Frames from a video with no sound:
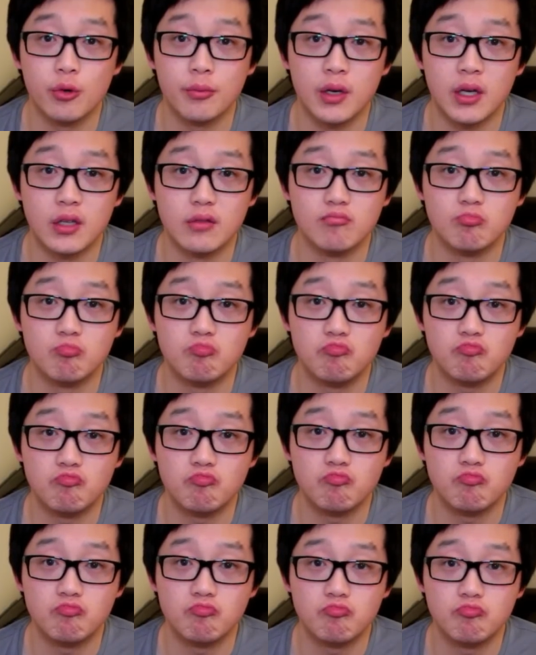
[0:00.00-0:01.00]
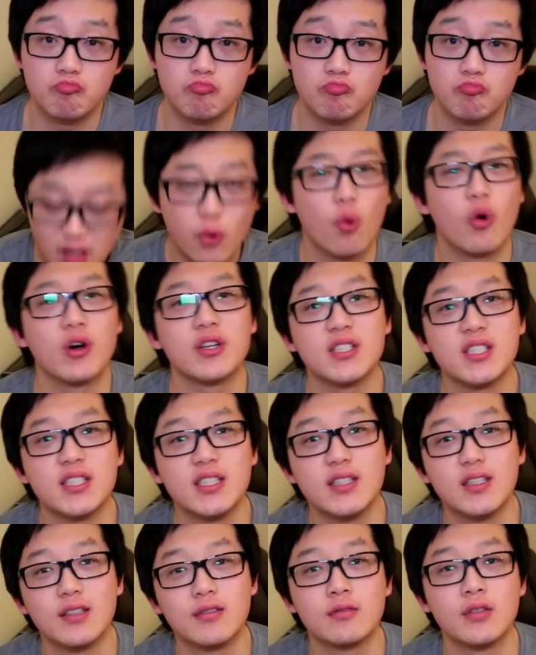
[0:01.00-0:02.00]
meat. What
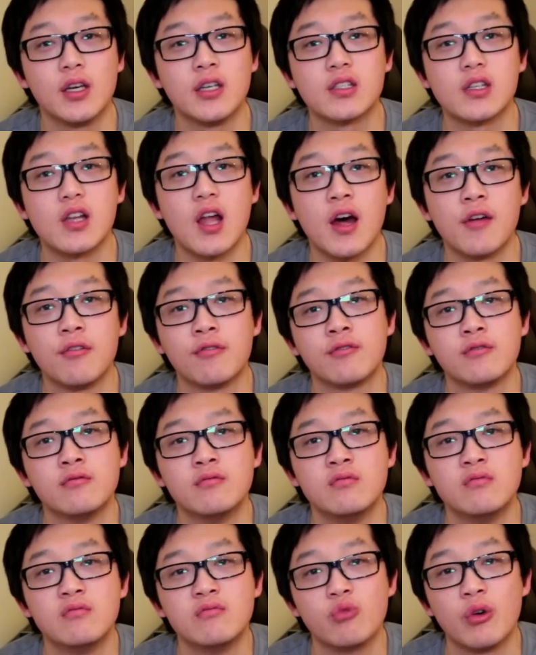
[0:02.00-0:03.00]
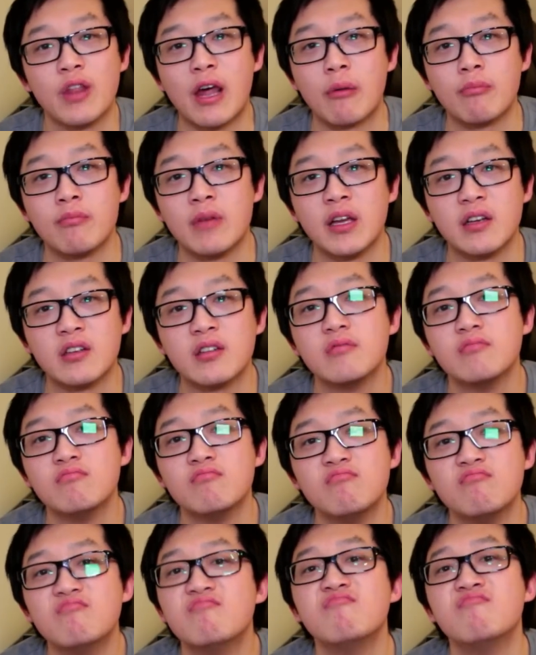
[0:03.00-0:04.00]
is life without meat?
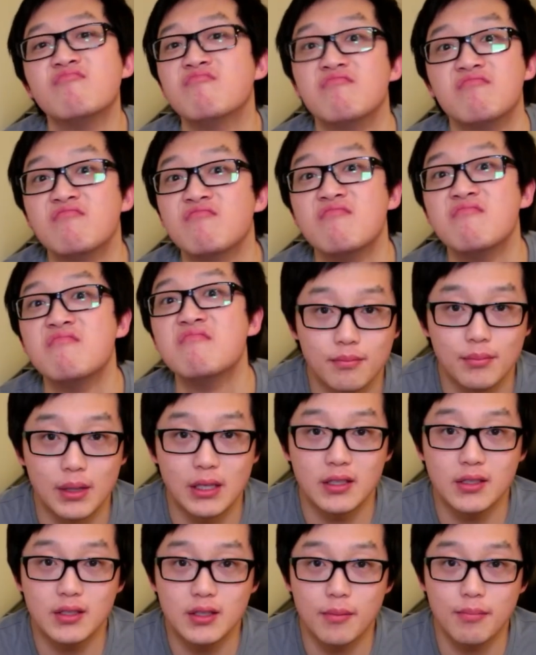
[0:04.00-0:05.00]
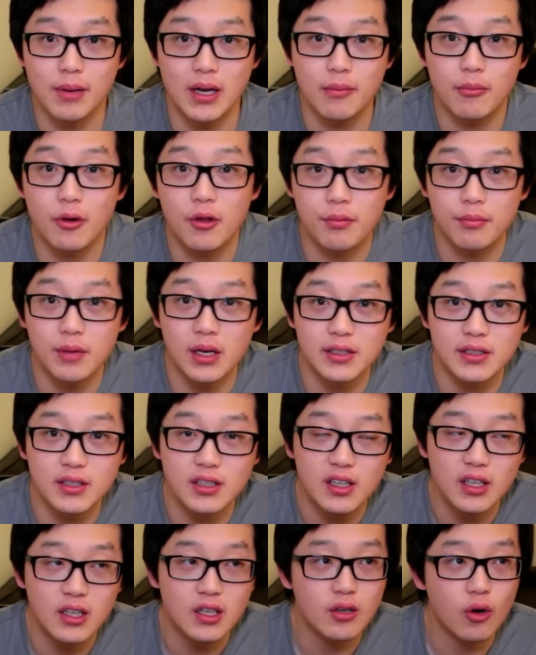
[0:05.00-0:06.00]
Because the Behemoth Meat
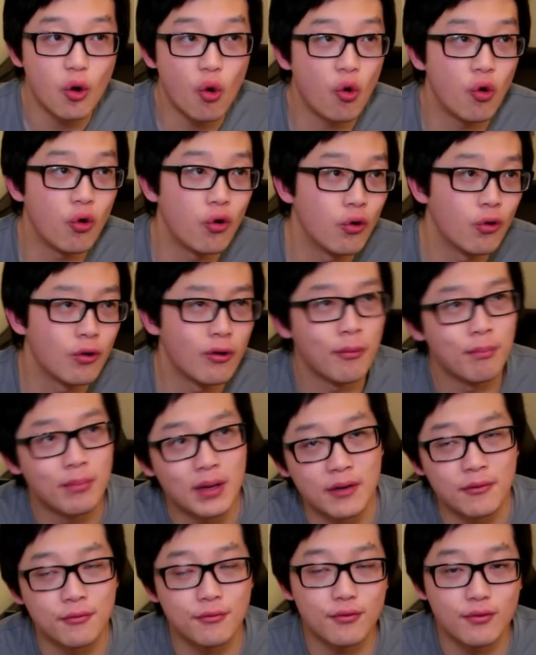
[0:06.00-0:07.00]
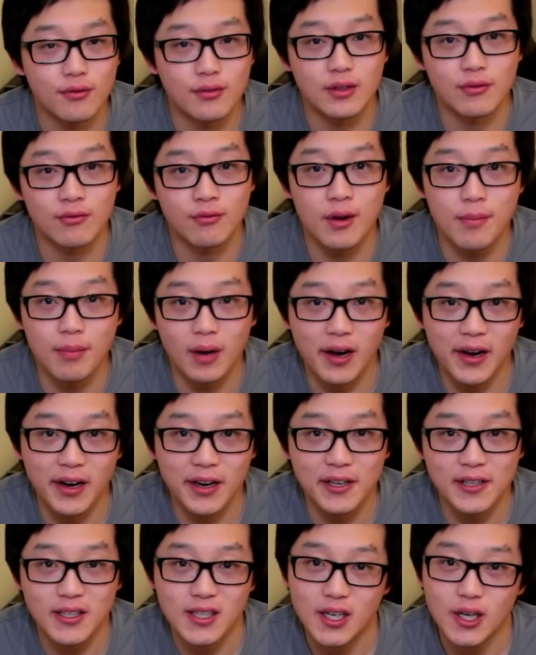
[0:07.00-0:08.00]
or beef
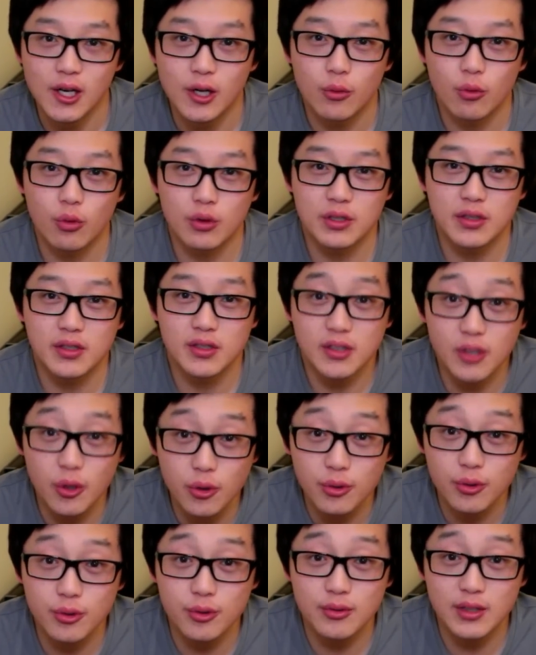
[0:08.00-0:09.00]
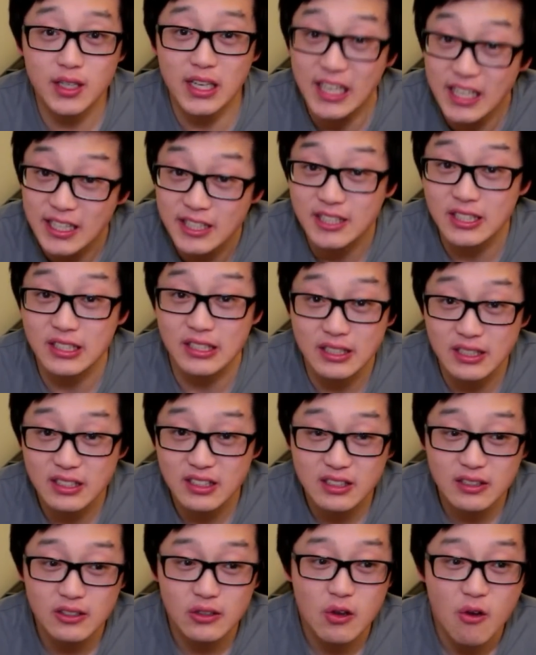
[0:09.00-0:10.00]
ribeye was so
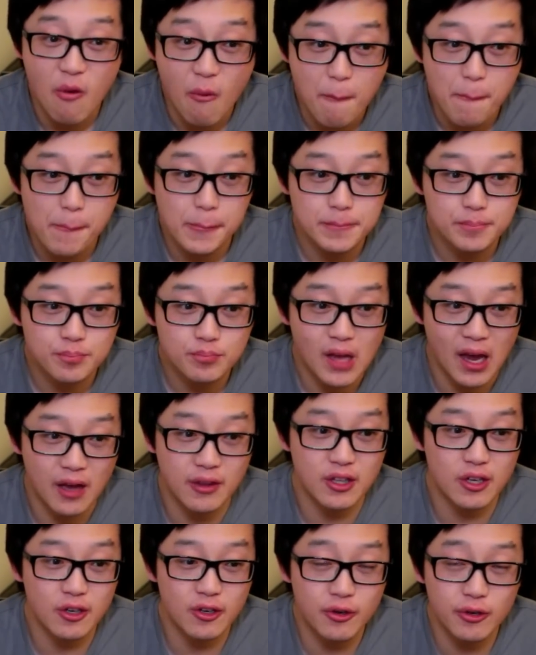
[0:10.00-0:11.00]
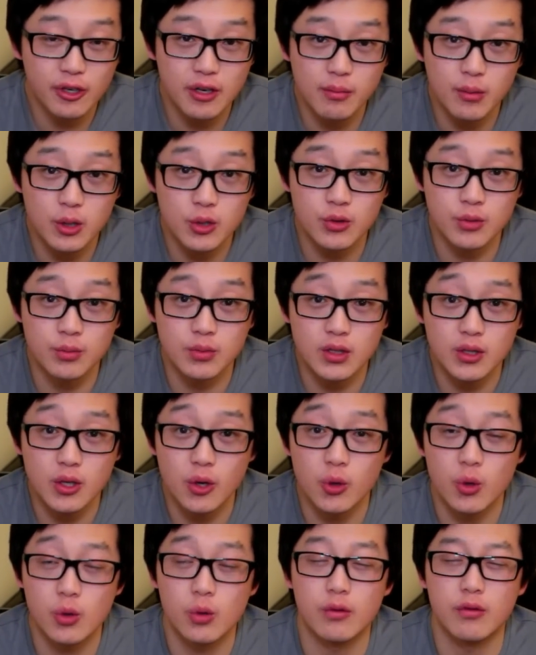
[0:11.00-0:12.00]
delicious and the Enoki mushrooms so
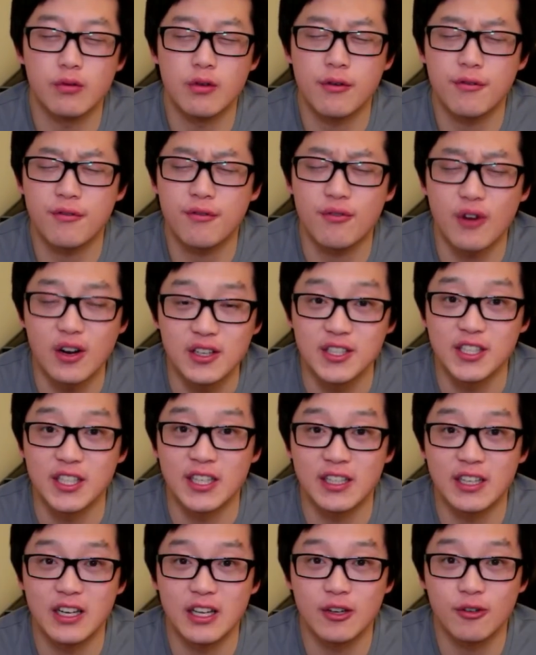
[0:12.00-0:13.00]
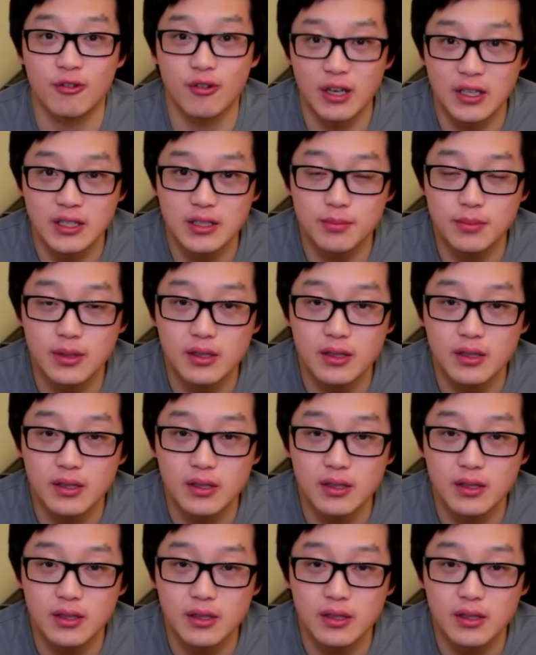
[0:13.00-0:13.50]
refreshingly crisp,